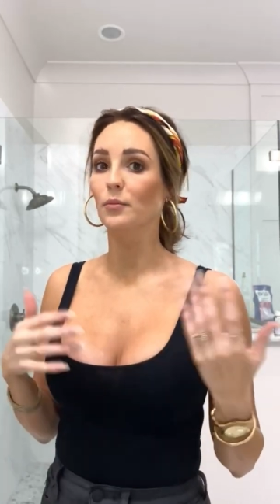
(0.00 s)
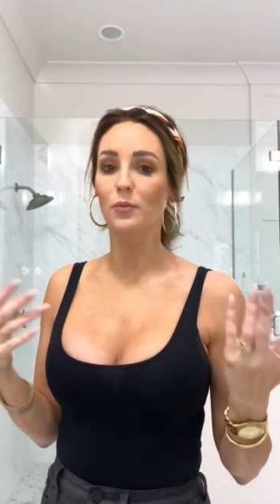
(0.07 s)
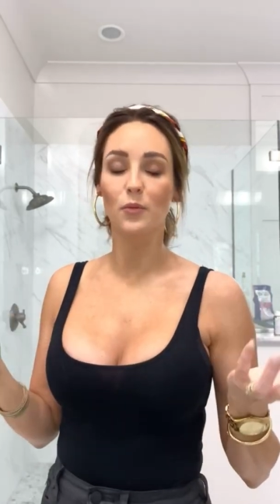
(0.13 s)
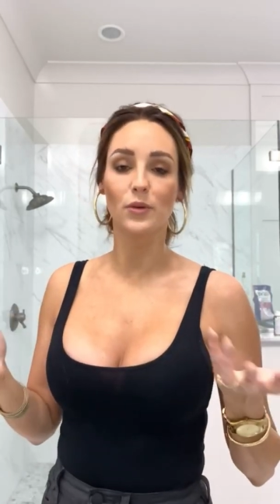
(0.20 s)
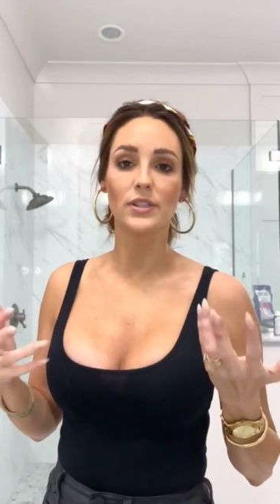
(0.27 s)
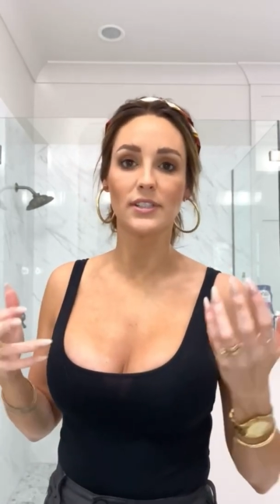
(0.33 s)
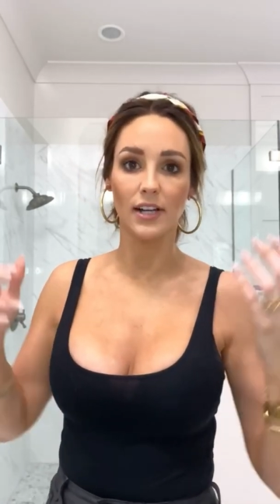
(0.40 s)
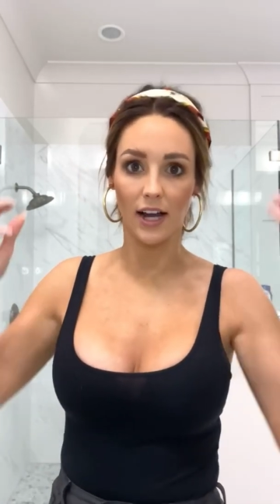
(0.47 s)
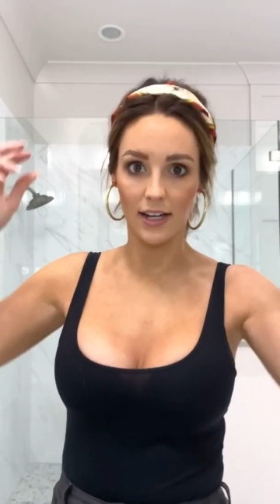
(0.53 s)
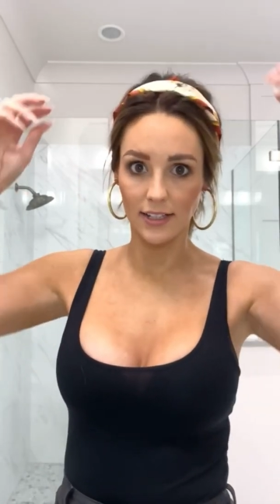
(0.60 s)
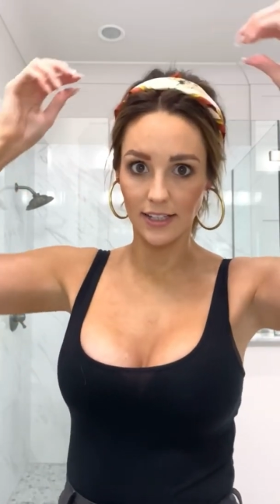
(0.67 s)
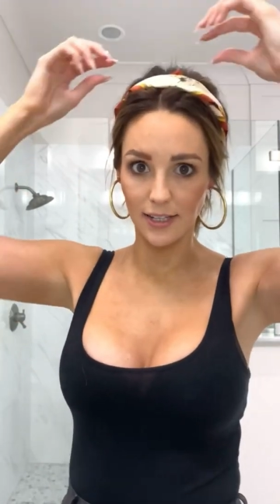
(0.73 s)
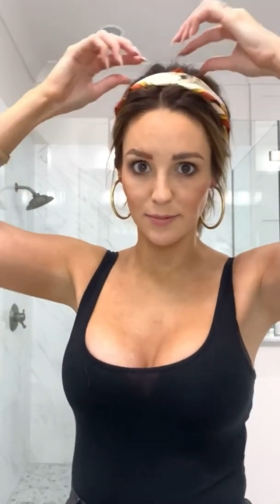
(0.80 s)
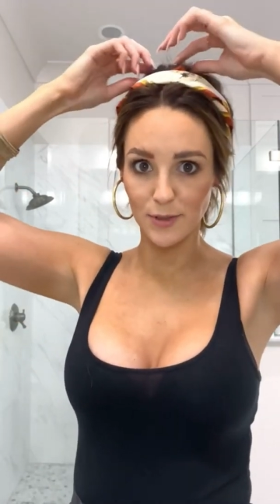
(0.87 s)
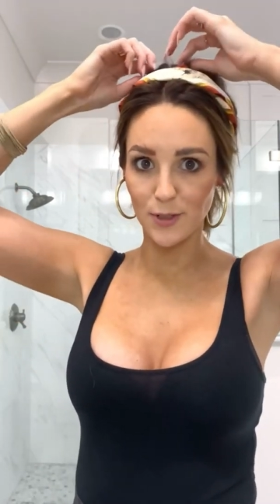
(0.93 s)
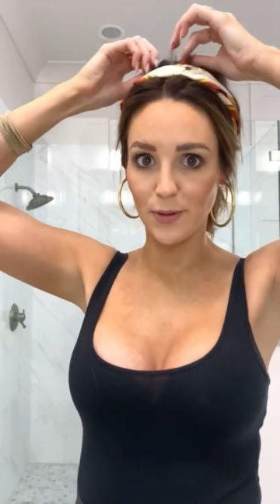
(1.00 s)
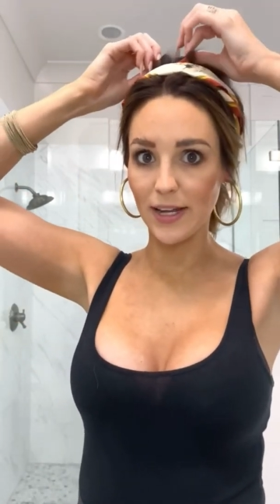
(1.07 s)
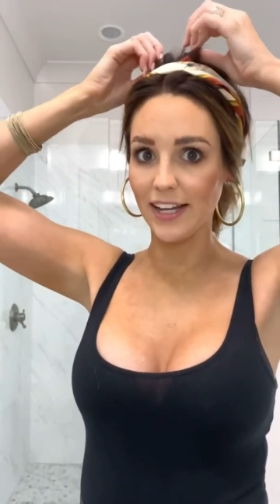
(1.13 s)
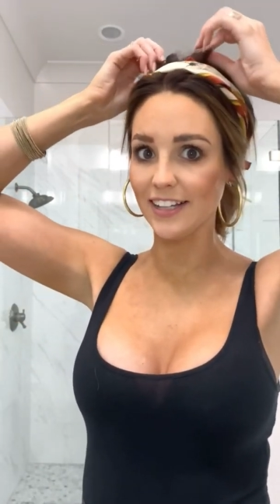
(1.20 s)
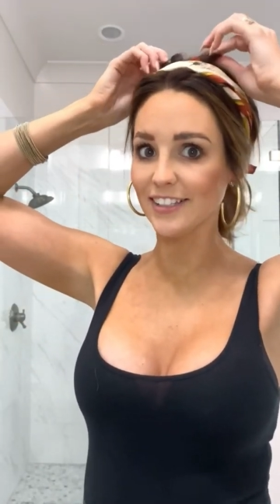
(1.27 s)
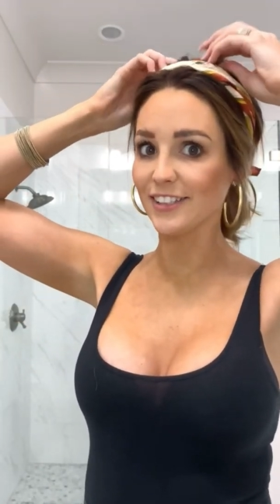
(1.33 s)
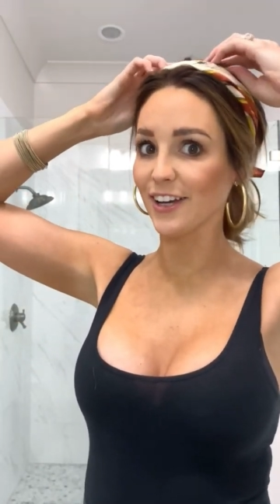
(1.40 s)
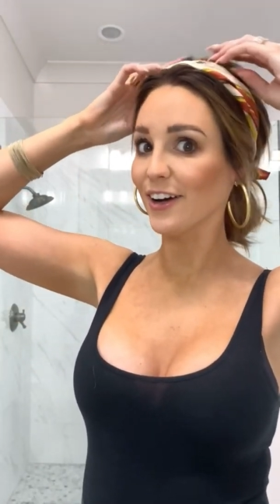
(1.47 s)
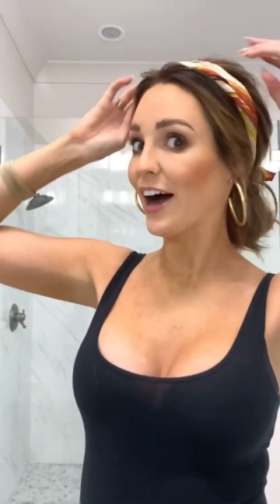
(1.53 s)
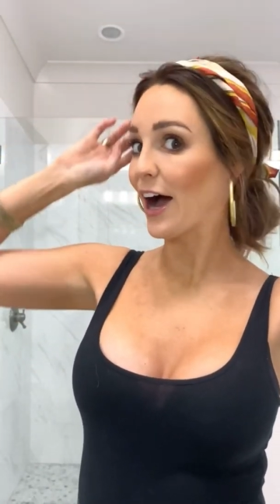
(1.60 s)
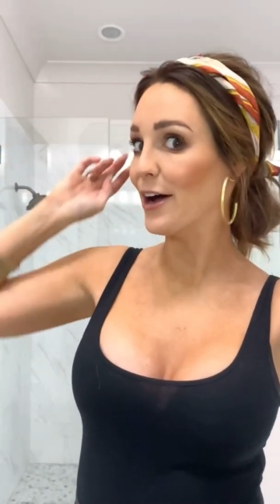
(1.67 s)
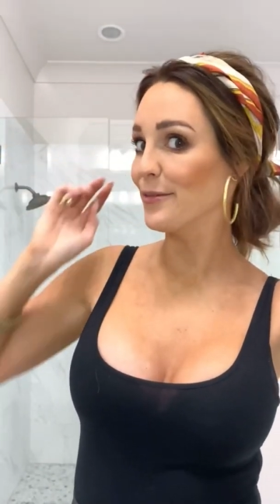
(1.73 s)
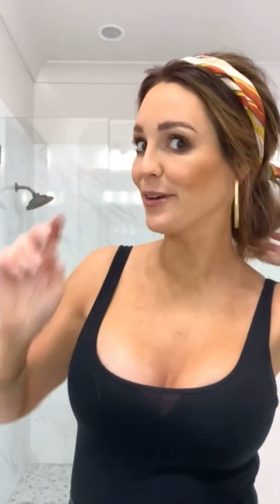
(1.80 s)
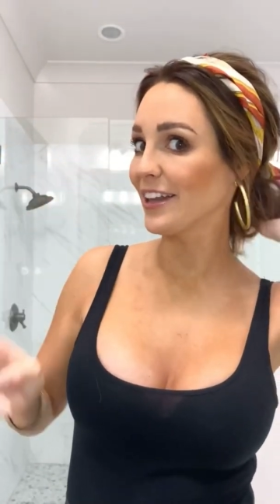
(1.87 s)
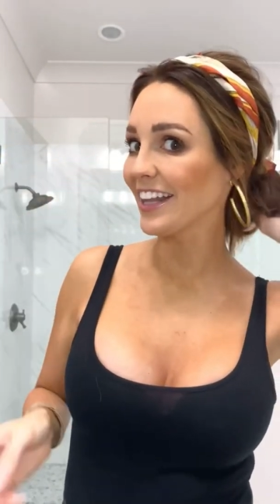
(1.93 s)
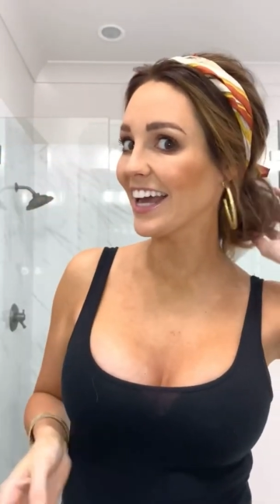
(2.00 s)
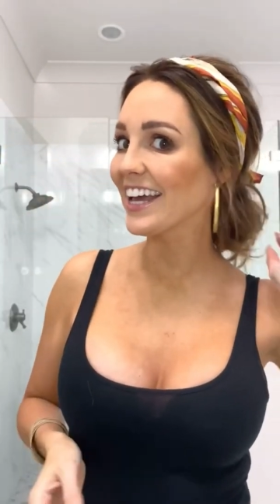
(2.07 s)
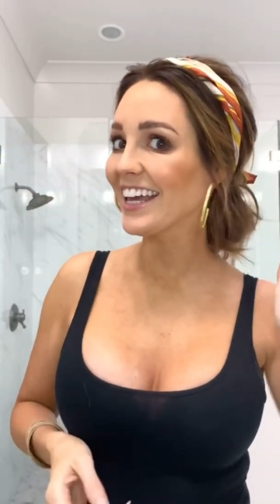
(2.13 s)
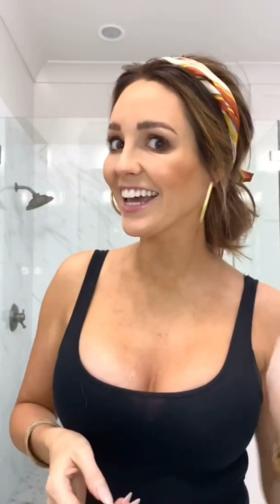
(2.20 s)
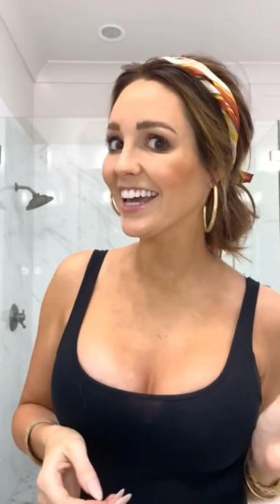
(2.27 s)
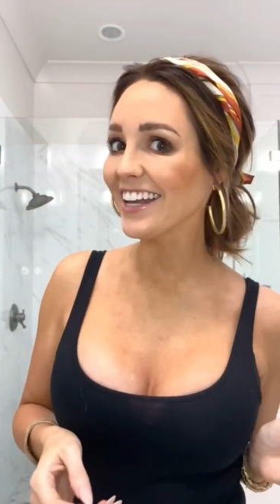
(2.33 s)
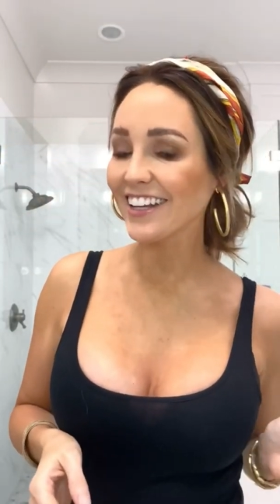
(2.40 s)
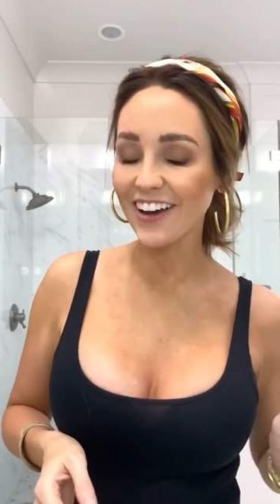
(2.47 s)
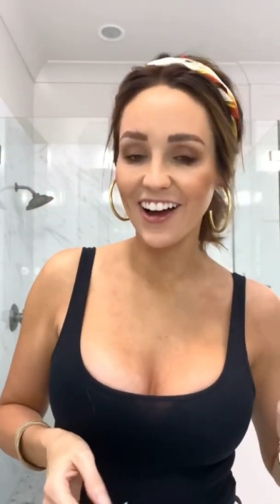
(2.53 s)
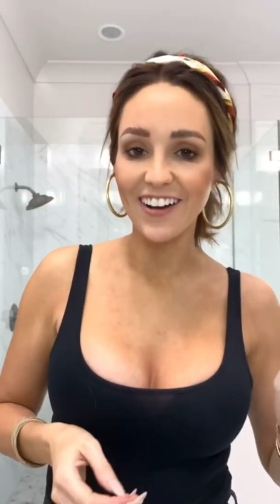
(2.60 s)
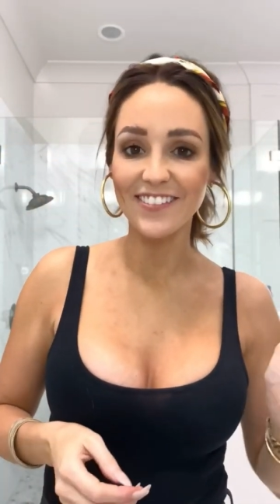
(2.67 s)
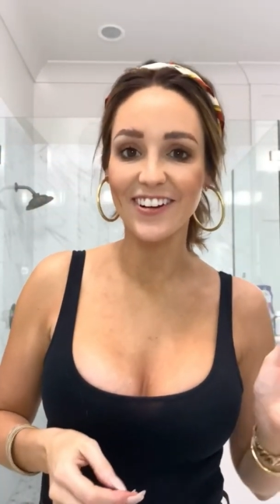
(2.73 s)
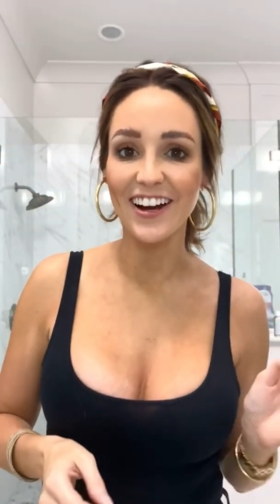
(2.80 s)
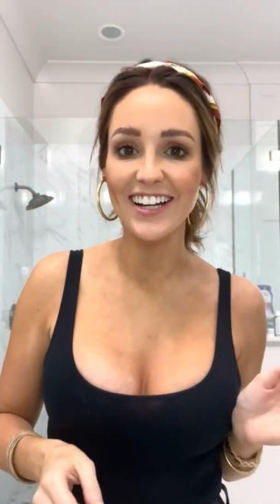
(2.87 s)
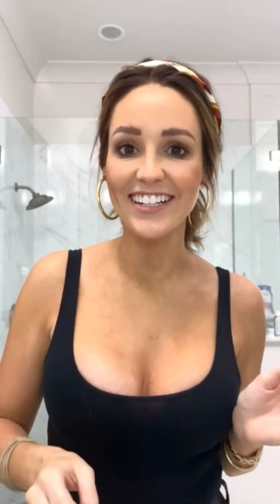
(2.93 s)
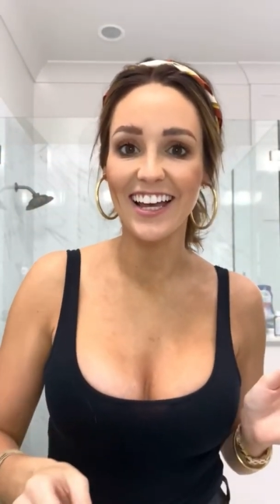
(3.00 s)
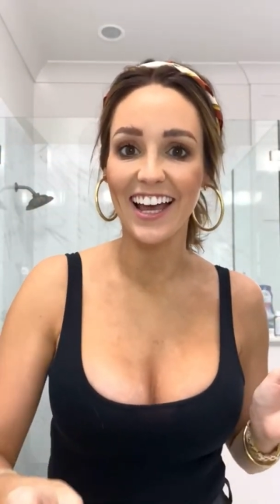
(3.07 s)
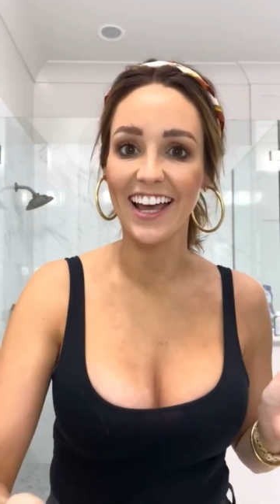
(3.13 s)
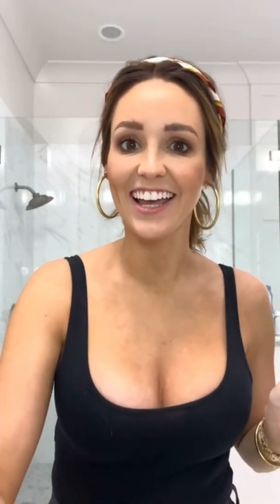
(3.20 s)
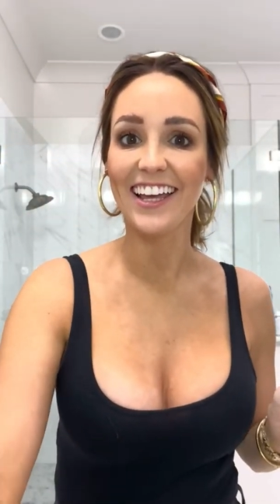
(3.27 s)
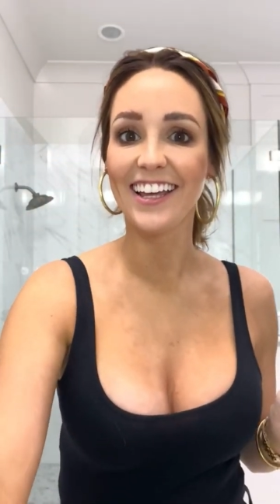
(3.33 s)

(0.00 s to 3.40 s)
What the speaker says: with styling in between. So I hope y'all like it. Y'all have a great day.